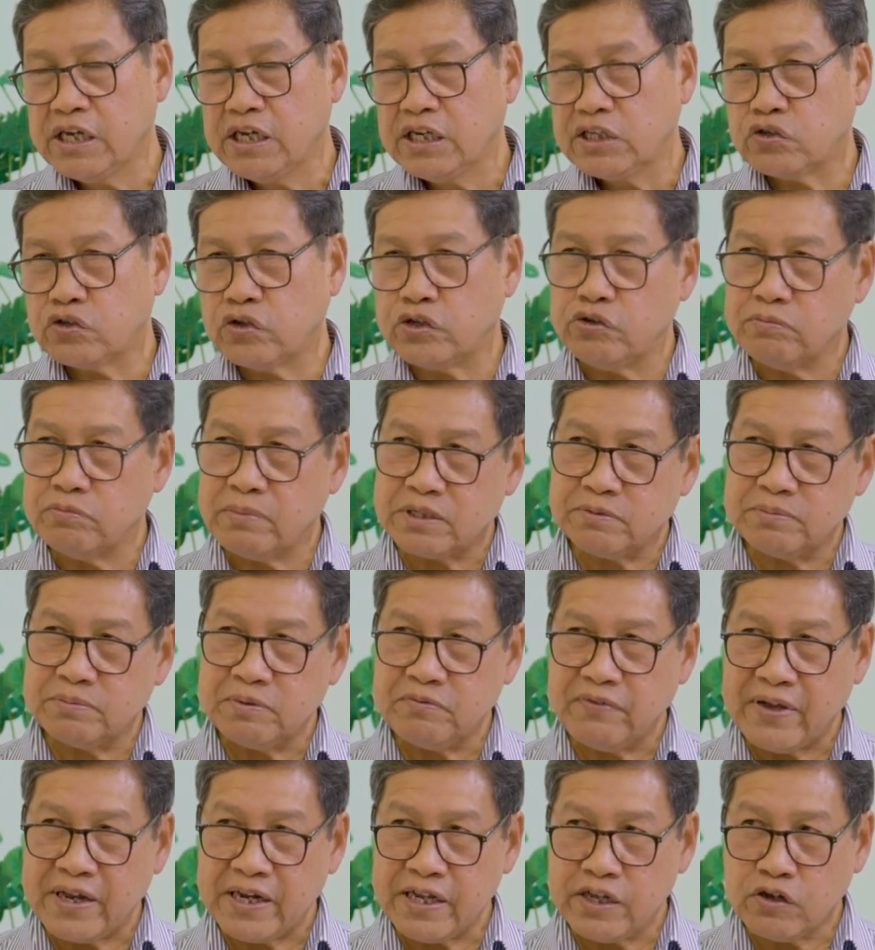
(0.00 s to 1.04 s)
So you must be
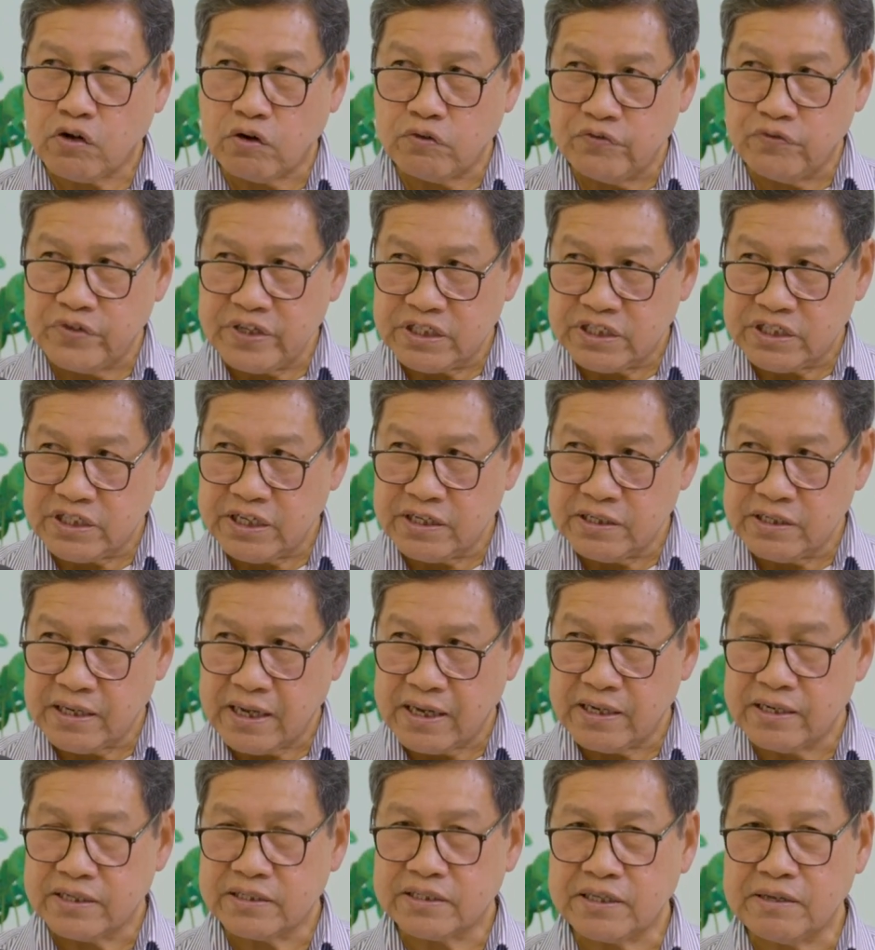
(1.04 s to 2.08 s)
very convincing.
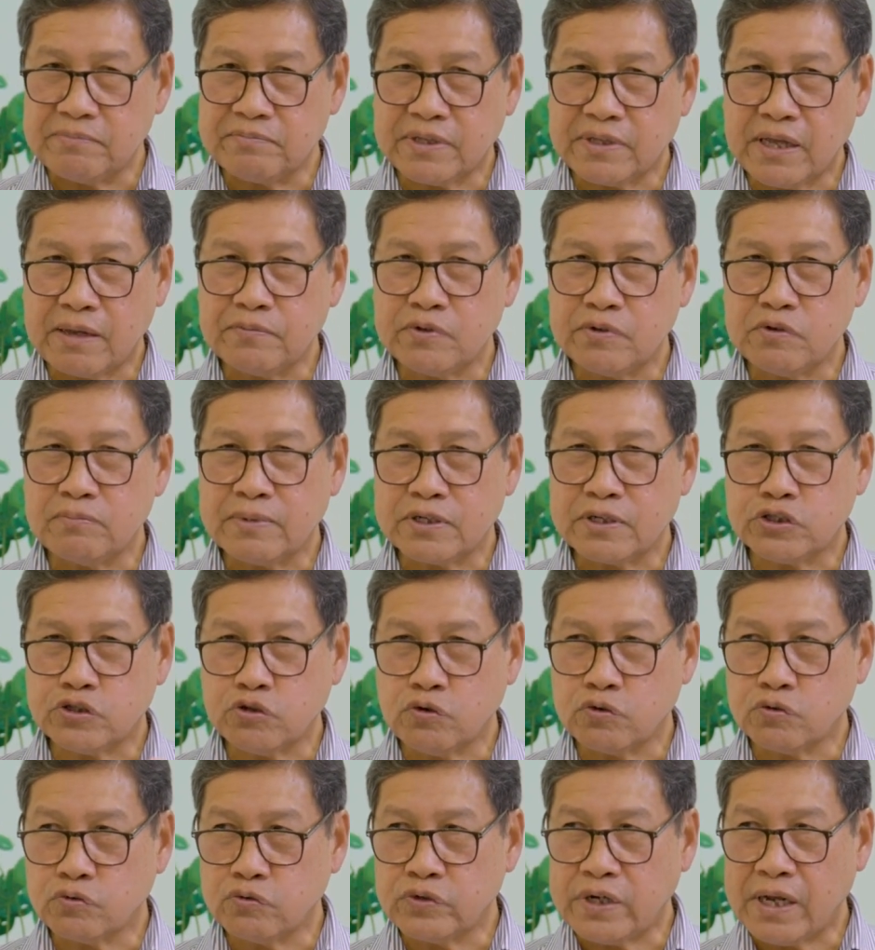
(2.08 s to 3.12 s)
At the same time, you must
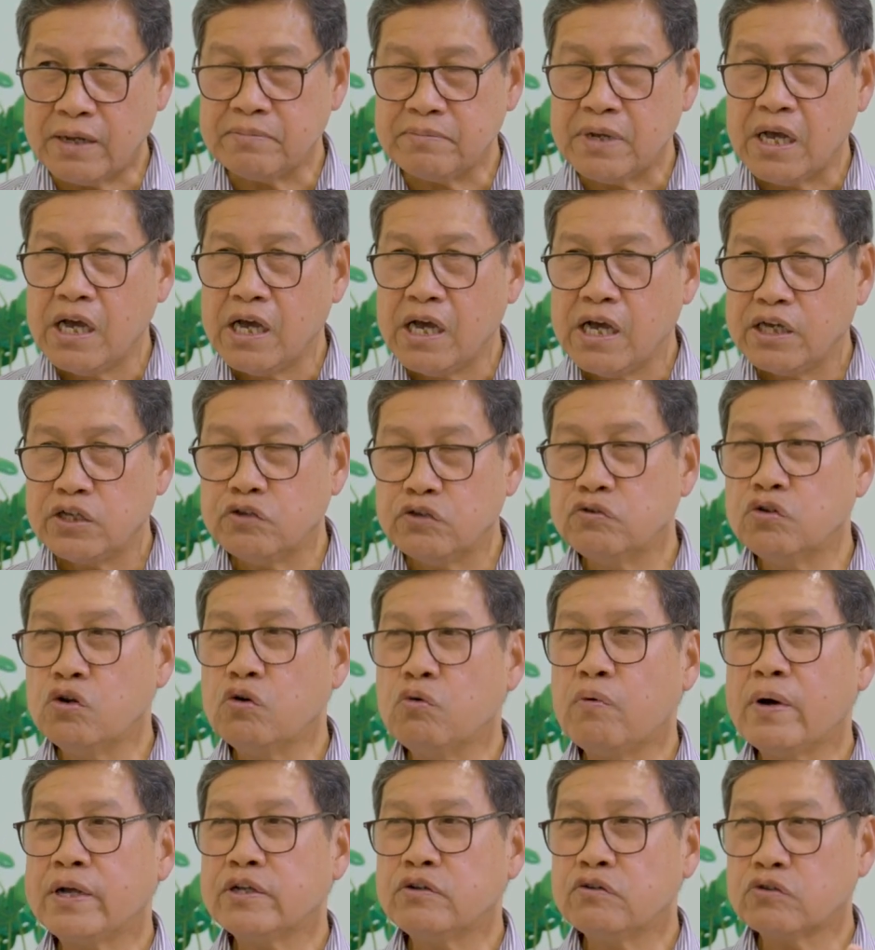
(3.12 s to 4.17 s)
show to them you know
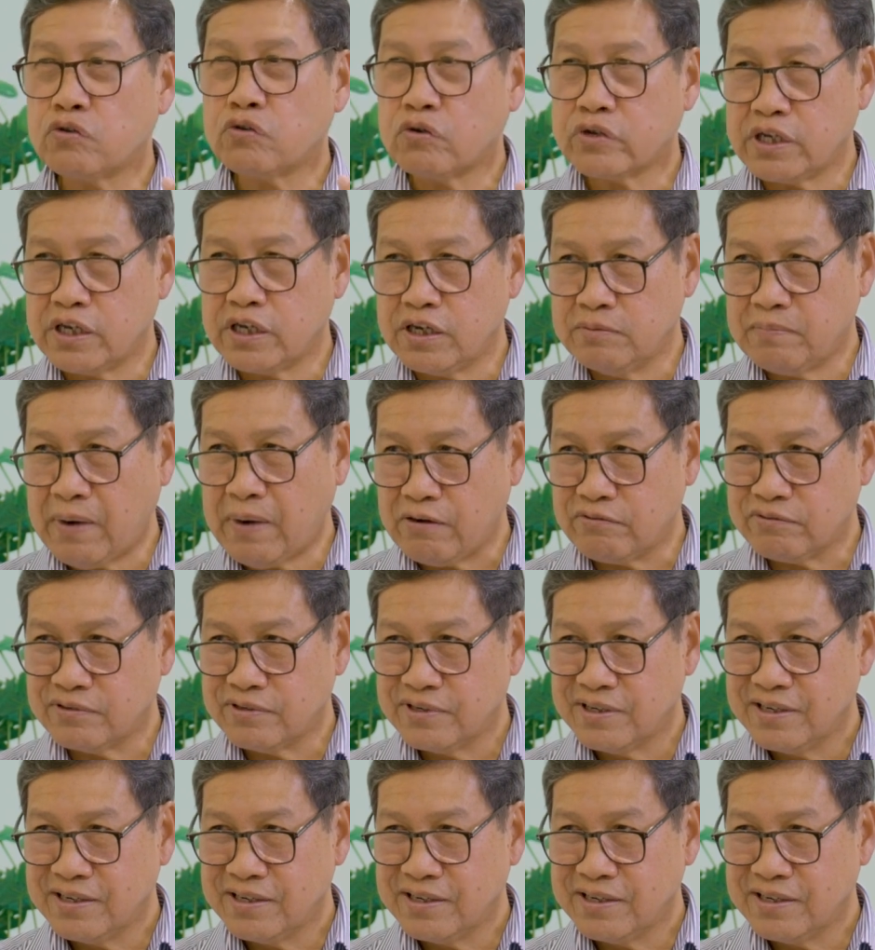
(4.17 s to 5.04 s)
what you're talking about.